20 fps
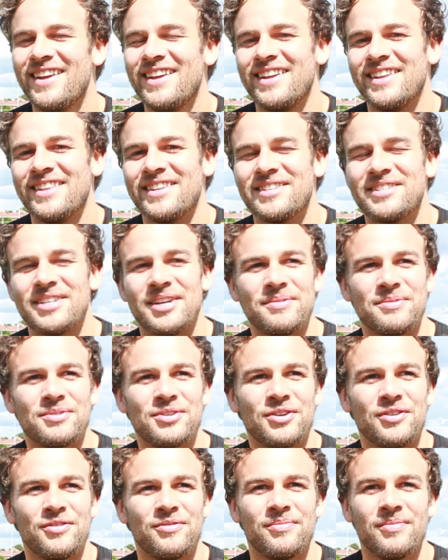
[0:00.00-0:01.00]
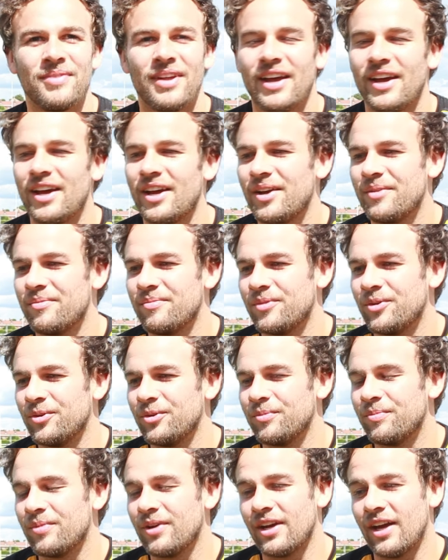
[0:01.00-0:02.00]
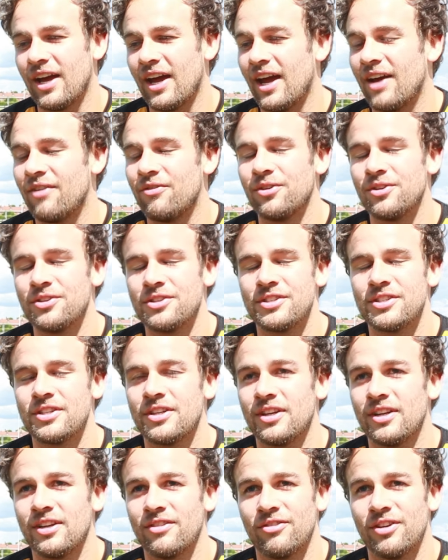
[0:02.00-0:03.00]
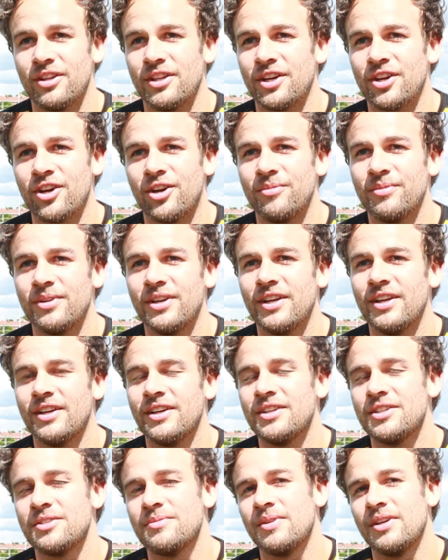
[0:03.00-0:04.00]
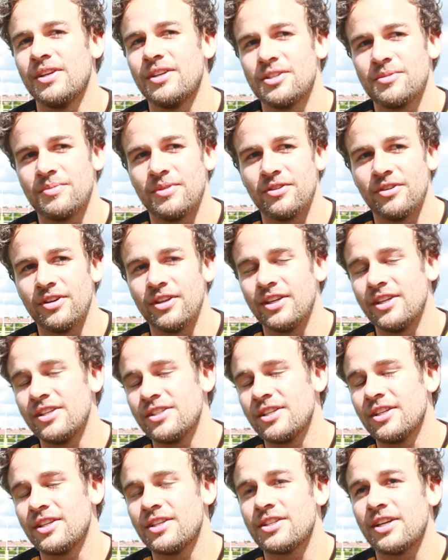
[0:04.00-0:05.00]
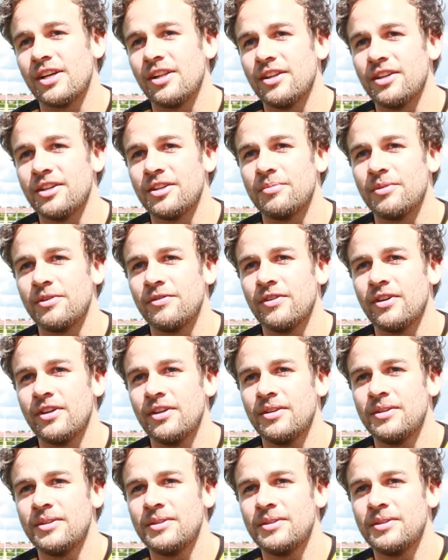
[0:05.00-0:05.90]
in the same sort of mold. But everyone's really accommodating, and it's been really easy to settle in, to be fair.